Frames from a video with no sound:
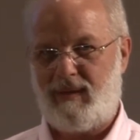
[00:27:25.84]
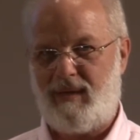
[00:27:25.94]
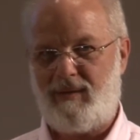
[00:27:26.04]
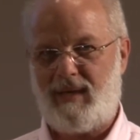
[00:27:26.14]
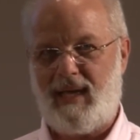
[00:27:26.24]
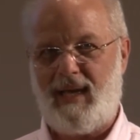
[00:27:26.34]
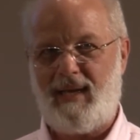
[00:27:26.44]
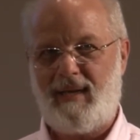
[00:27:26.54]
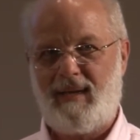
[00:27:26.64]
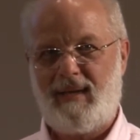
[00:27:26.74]

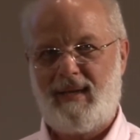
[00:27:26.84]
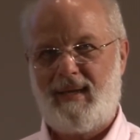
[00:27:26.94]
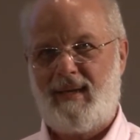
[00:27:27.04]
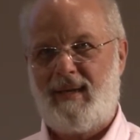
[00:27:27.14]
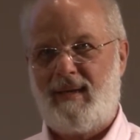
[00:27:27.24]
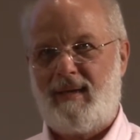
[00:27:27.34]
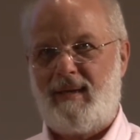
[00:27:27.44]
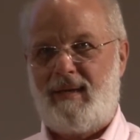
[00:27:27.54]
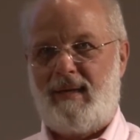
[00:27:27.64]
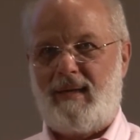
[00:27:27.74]
Okay?
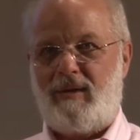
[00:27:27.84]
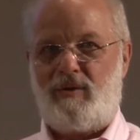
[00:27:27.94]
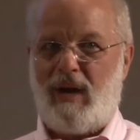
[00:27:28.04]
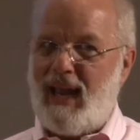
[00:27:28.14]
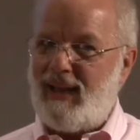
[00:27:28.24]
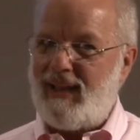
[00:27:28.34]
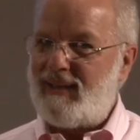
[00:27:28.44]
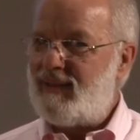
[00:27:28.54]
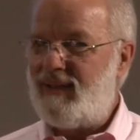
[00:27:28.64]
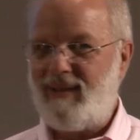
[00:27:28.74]

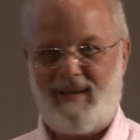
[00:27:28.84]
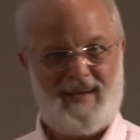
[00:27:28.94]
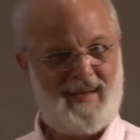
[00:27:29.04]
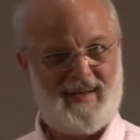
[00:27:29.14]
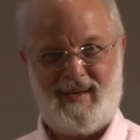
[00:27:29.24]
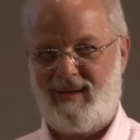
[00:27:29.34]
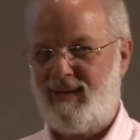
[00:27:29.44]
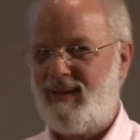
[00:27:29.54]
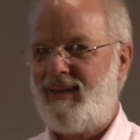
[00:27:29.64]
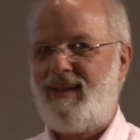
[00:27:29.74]
Granite,
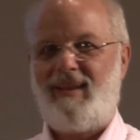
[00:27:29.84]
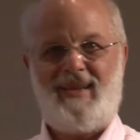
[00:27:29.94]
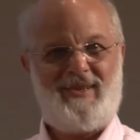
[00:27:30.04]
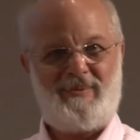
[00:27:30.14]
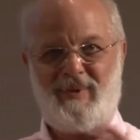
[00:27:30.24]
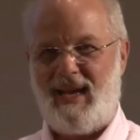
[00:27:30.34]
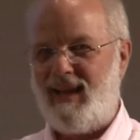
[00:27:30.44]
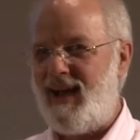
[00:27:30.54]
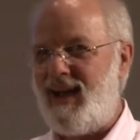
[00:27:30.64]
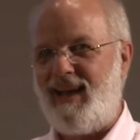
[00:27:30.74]
this red
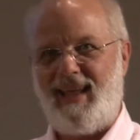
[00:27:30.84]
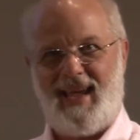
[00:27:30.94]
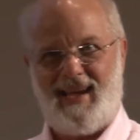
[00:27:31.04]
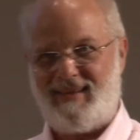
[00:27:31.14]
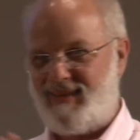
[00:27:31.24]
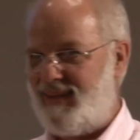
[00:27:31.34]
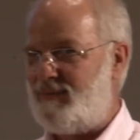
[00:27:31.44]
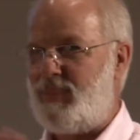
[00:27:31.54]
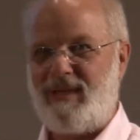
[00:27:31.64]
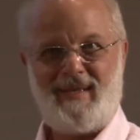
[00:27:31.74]
hot
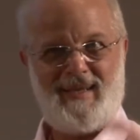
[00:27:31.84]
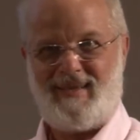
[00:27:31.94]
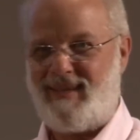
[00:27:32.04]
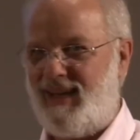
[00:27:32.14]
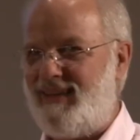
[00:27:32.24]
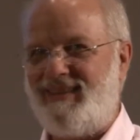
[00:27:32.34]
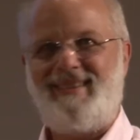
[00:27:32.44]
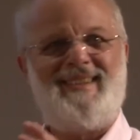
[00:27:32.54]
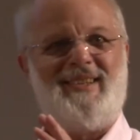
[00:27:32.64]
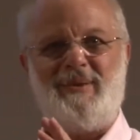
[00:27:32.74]
acid business
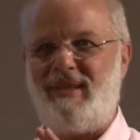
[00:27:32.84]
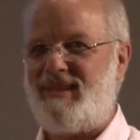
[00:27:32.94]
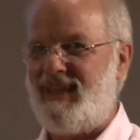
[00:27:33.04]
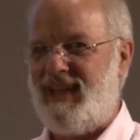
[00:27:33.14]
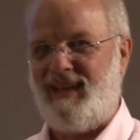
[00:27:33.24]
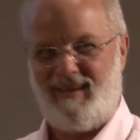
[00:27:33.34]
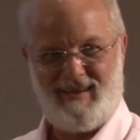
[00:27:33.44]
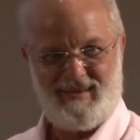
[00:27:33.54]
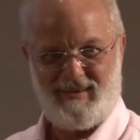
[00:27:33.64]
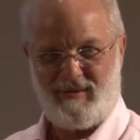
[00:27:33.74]
doesn't do a thing
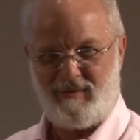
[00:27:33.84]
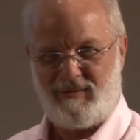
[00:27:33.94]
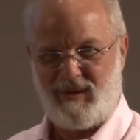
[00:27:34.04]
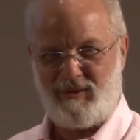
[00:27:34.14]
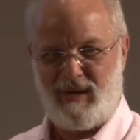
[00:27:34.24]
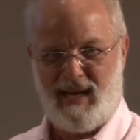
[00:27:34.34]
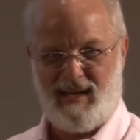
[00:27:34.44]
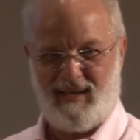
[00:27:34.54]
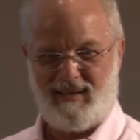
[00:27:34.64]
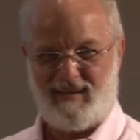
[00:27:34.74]
for
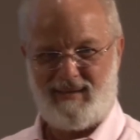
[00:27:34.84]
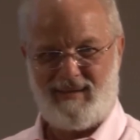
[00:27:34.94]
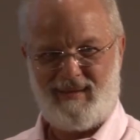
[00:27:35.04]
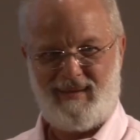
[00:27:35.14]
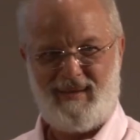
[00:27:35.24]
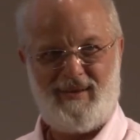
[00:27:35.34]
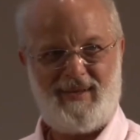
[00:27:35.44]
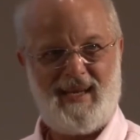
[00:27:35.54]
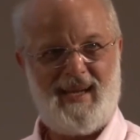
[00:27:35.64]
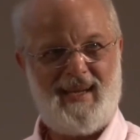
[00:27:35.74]
granite.
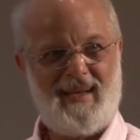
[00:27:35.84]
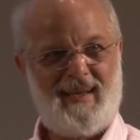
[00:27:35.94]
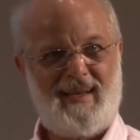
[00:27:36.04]
Okay?